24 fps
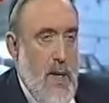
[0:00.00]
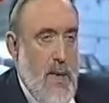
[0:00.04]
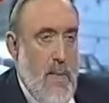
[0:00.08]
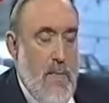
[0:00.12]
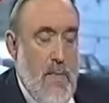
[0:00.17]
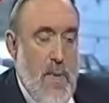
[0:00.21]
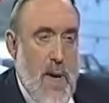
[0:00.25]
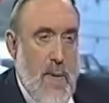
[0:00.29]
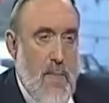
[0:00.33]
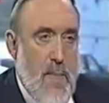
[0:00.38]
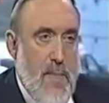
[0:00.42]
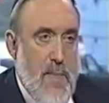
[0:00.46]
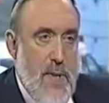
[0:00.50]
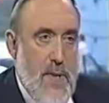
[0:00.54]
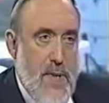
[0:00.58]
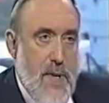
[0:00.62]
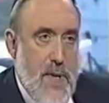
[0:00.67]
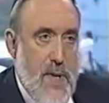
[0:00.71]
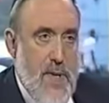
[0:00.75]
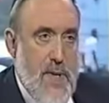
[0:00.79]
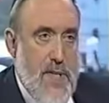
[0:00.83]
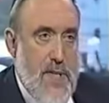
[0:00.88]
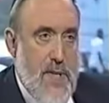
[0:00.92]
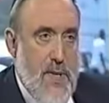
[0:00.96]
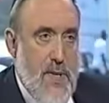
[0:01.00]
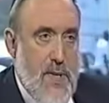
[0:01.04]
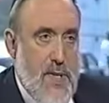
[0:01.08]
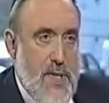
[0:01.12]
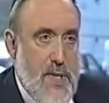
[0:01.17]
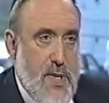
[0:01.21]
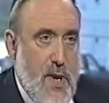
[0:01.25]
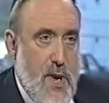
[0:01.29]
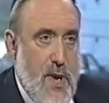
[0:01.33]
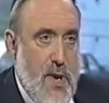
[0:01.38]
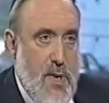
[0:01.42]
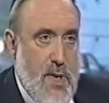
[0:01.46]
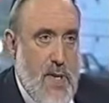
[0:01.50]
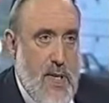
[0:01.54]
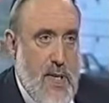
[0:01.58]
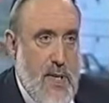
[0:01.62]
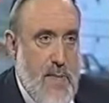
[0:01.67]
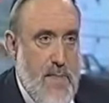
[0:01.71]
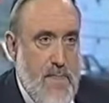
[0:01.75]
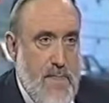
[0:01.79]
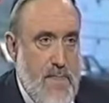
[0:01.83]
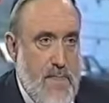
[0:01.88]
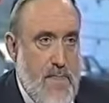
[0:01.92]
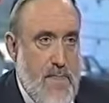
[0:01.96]
The problem that the listeners are
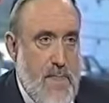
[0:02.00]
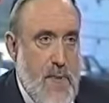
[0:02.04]
um,